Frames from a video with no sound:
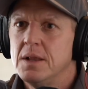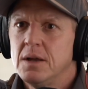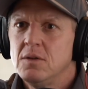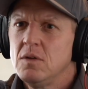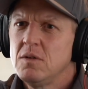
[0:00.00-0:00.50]

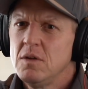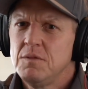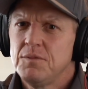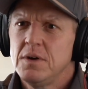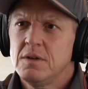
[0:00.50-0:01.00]
just at
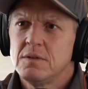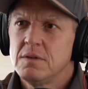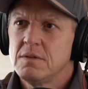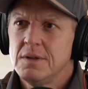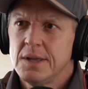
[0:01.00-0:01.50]
first, just
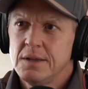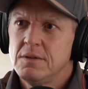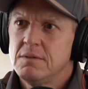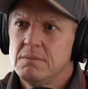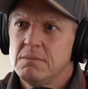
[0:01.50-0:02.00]

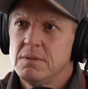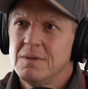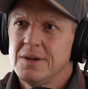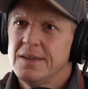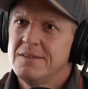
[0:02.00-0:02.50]

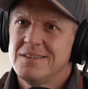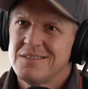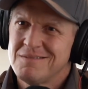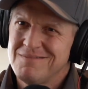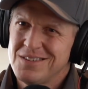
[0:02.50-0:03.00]
it just
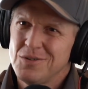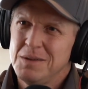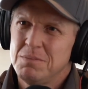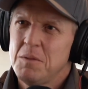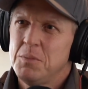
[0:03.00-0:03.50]
creeps
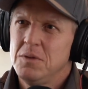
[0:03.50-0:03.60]
up on